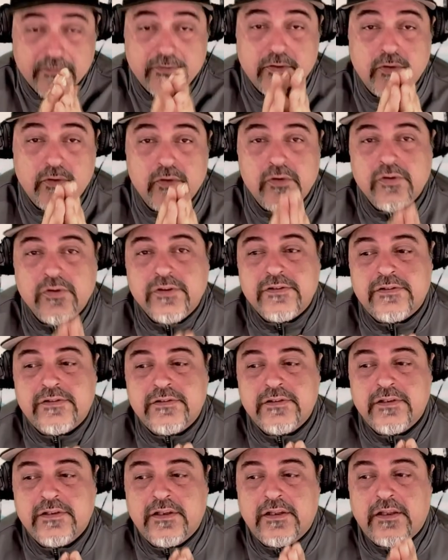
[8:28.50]
course,
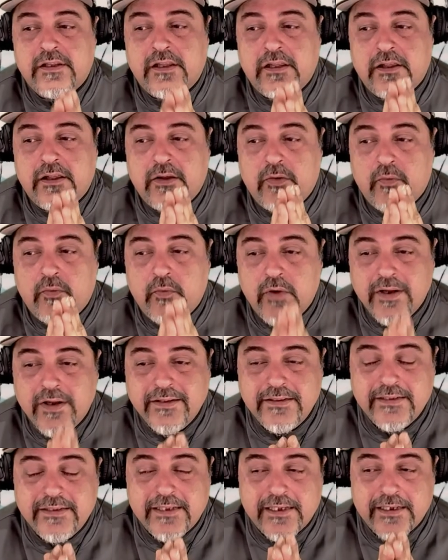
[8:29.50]

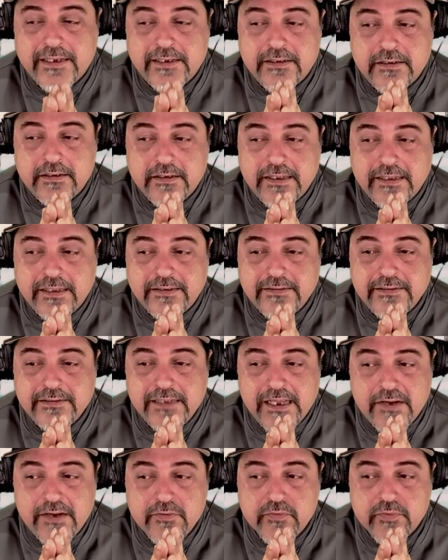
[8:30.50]
one that it's
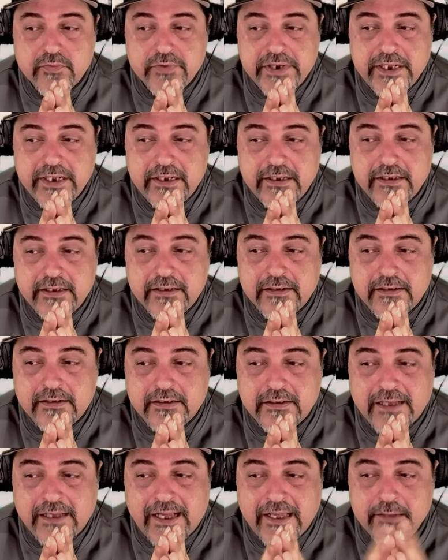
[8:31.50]
not really a
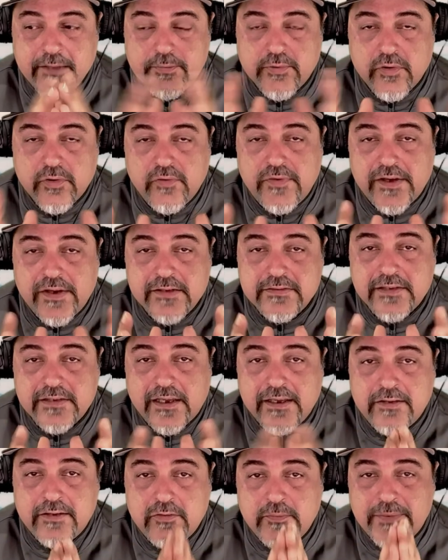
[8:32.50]
high-profile
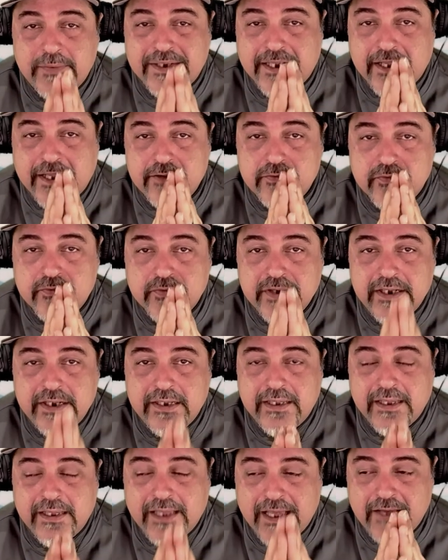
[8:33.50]
title, but I
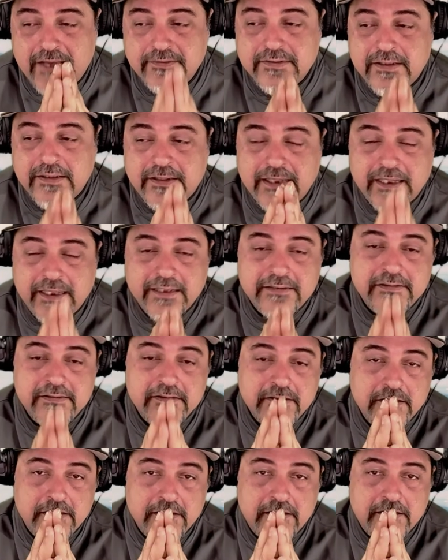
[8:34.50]
really have to thanks.
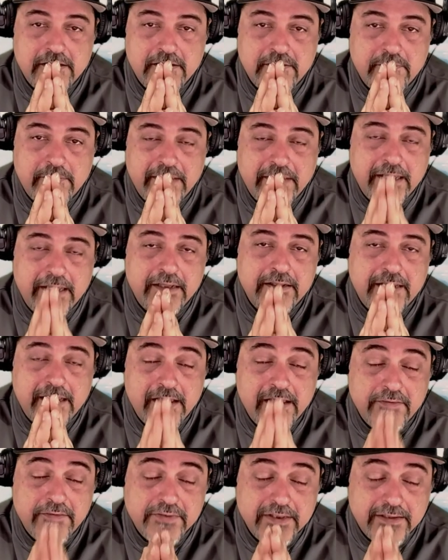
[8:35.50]
Um, I
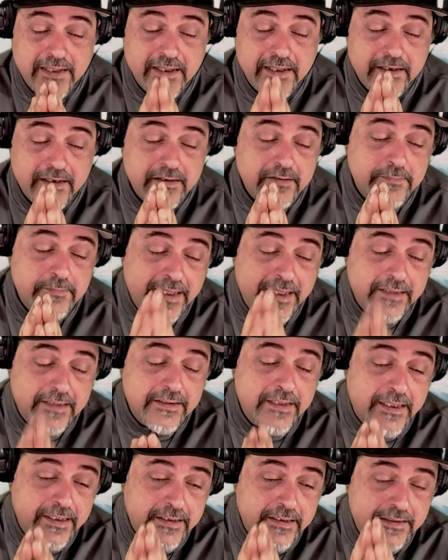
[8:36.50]
have to thank
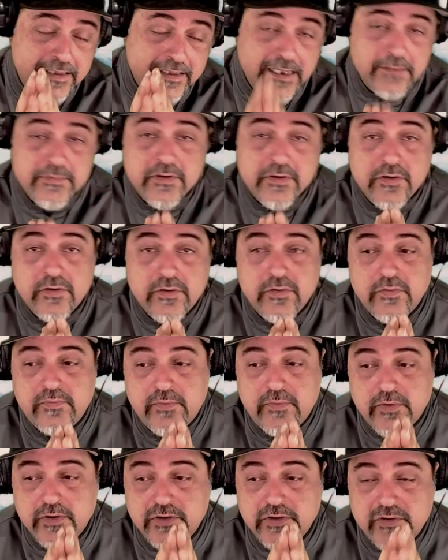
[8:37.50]
Bandai Namco
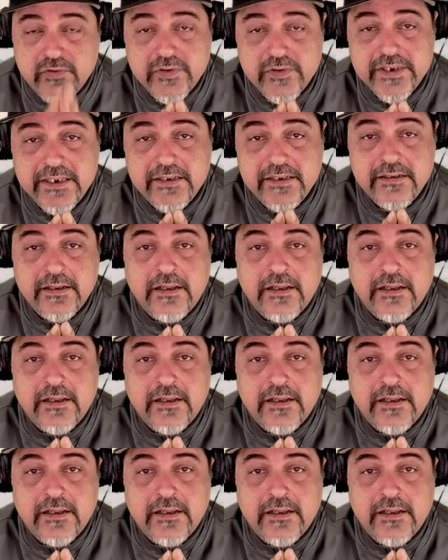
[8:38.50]
for doing it.